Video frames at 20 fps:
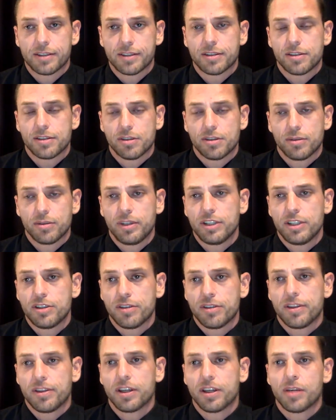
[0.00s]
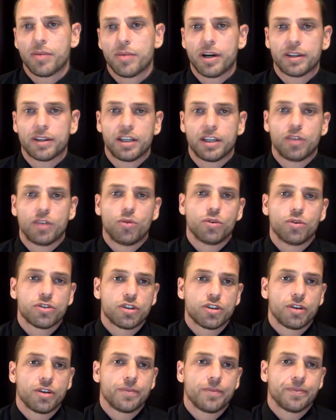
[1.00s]
So we need to think about that
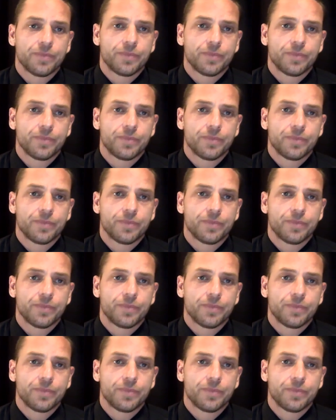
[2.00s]
also.